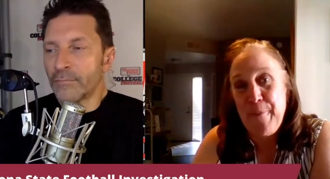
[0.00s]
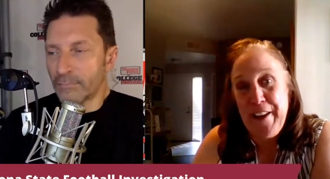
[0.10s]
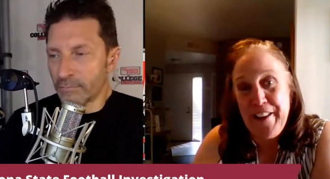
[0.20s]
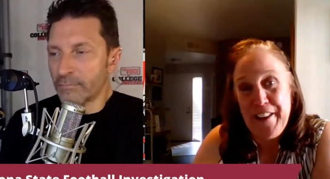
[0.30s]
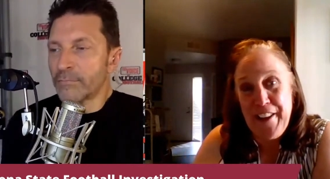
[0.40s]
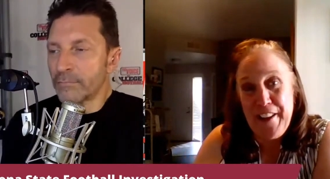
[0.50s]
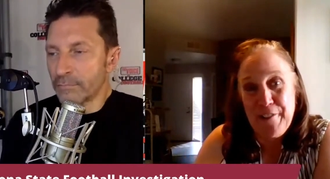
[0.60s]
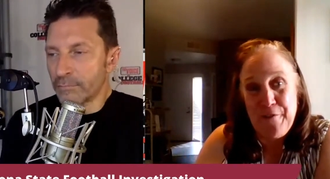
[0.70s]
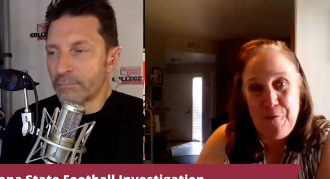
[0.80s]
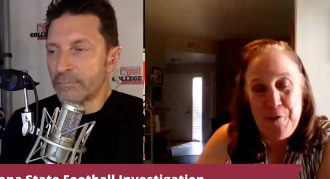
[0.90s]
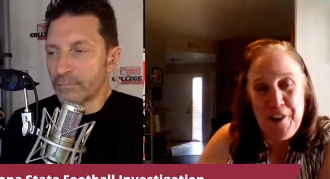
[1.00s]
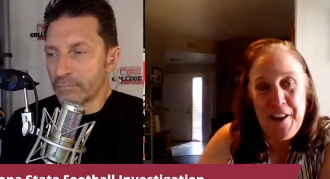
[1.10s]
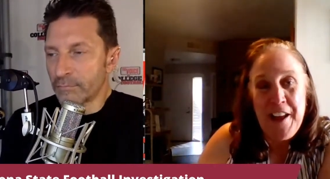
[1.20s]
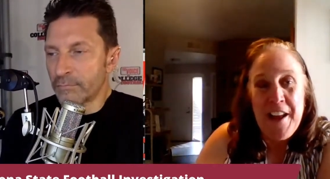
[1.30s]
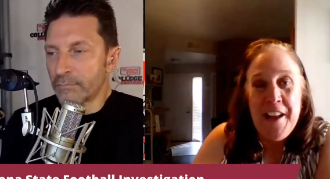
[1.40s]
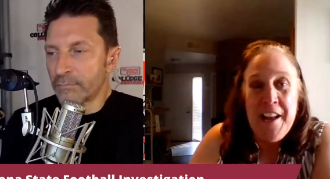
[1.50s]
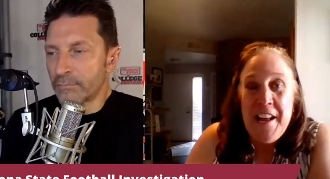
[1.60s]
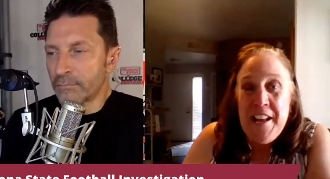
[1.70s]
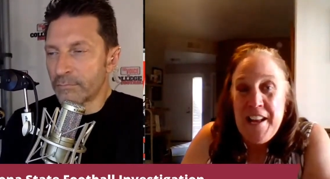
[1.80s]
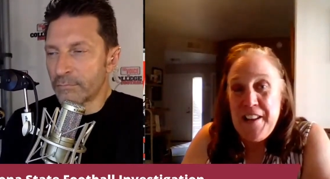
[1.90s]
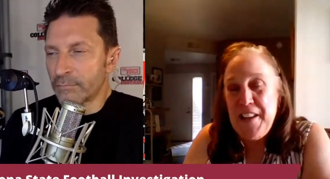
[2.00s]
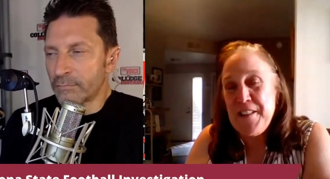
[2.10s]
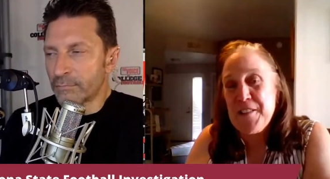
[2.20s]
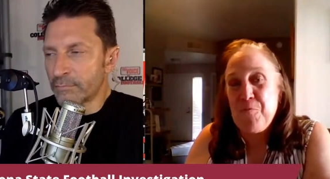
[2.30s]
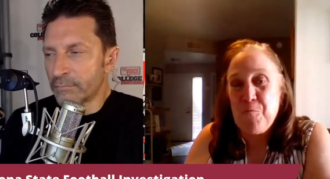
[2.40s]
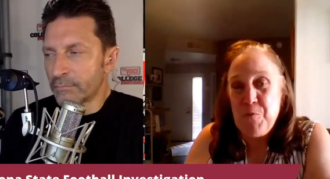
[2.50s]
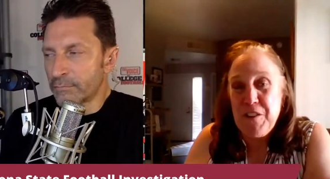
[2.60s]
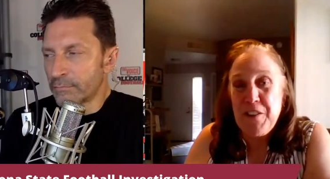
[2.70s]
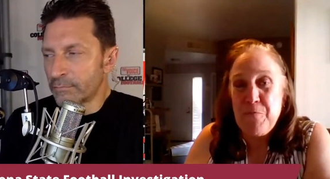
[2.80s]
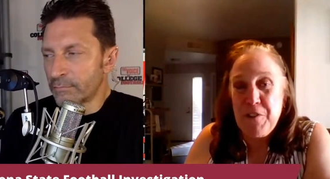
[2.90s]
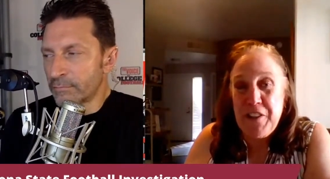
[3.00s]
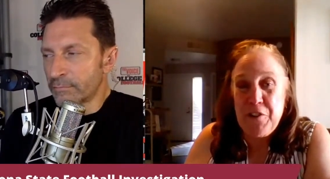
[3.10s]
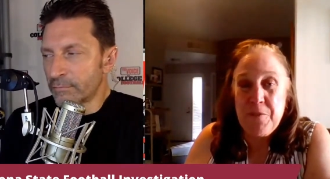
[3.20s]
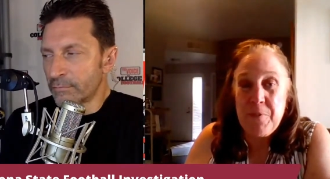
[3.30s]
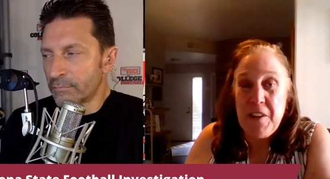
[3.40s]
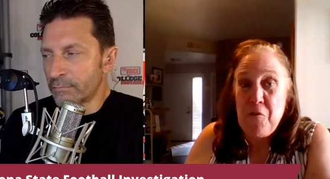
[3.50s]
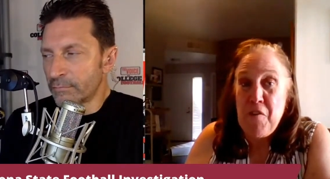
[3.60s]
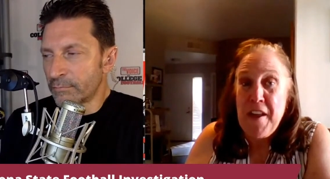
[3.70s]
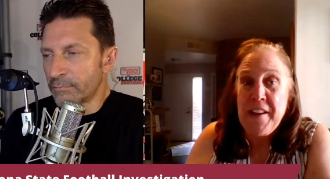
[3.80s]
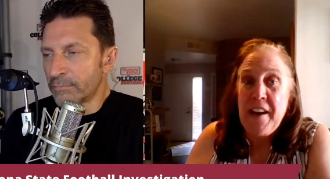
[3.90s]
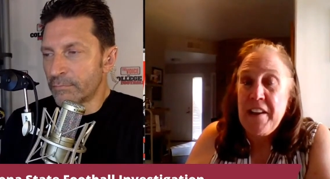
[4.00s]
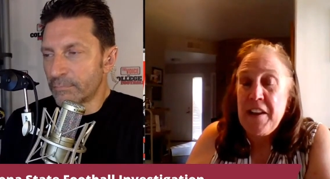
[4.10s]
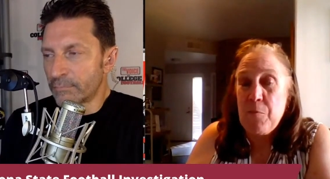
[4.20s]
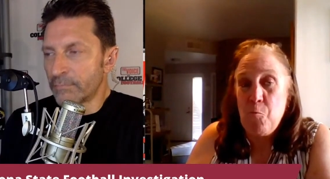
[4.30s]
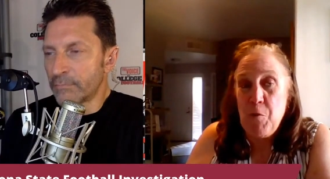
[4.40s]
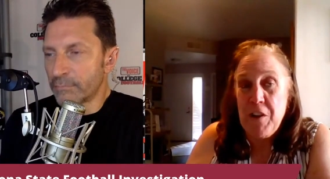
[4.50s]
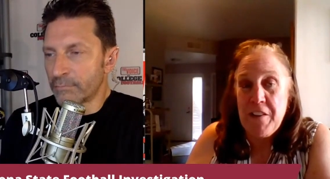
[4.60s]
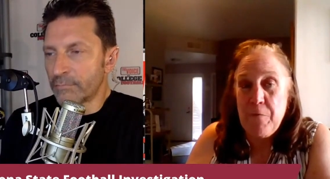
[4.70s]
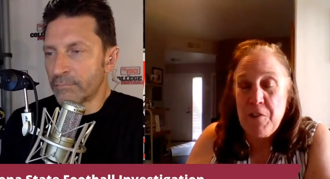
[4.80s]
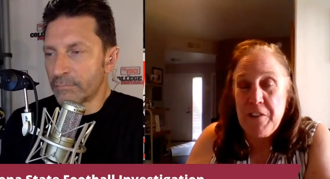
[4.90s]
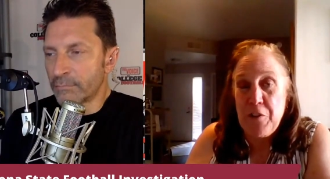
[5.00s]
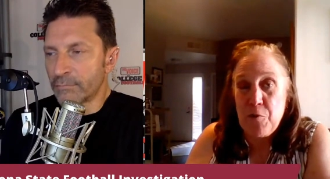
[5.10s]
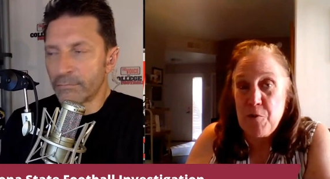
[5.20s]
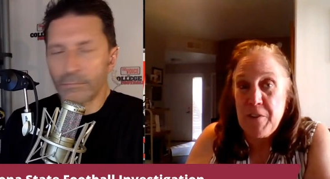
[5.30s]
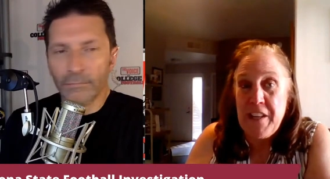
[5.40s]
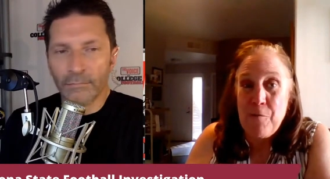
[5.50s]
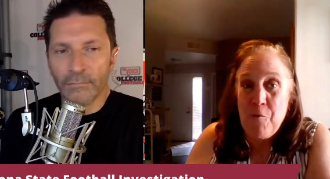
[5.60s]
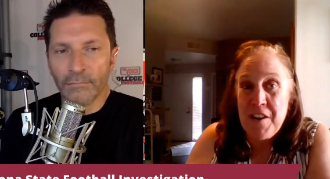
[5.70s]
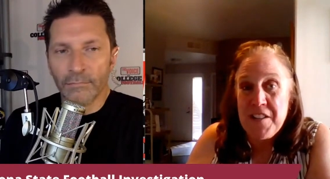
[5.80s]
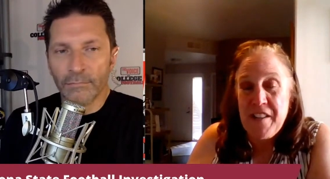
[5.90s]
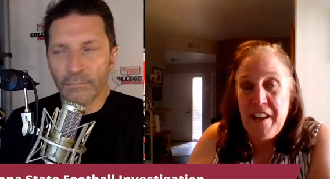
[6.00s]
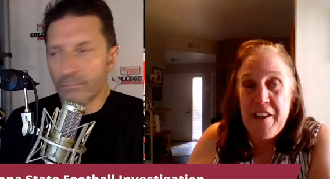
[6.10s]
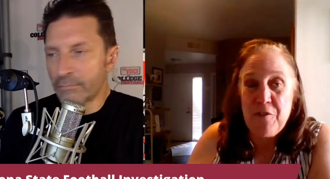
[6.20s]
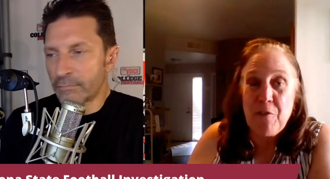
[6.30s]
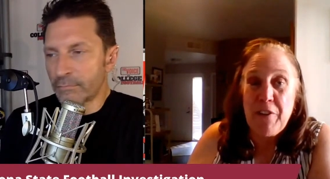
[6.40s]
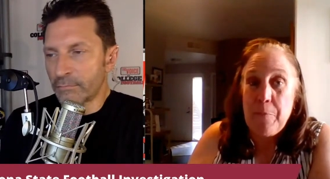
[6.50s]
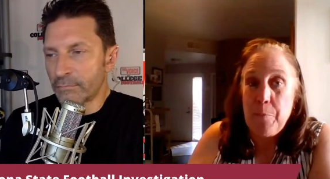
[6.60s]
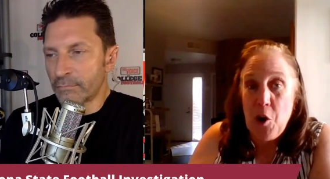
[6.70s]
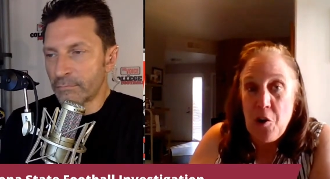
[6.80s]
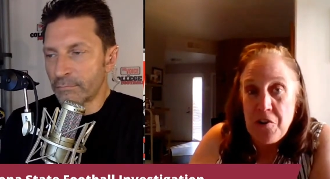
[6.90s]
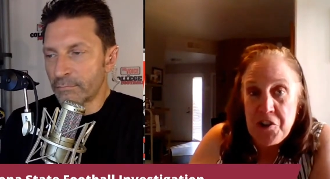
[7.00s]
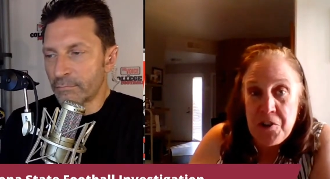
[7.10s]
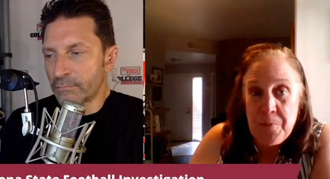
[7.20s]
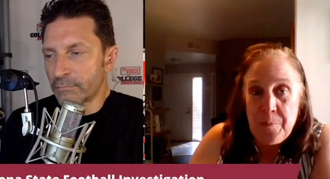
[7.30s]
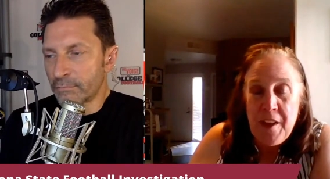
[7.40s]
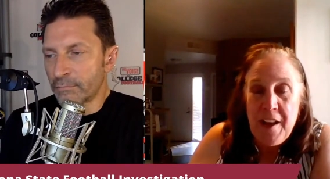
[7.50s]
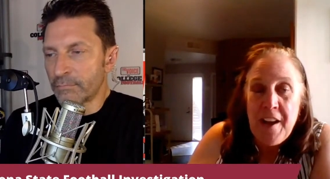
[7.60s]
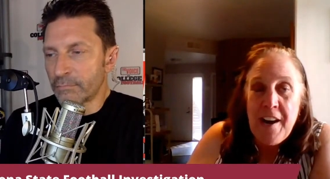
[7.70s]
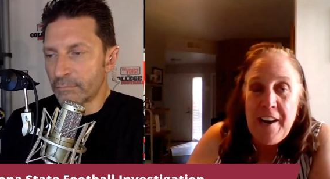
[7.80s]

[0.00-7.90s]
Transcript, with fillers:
Speaker 1: Alemany in California. And he's a really, really good player. They got him really, really early, I want to say in early March.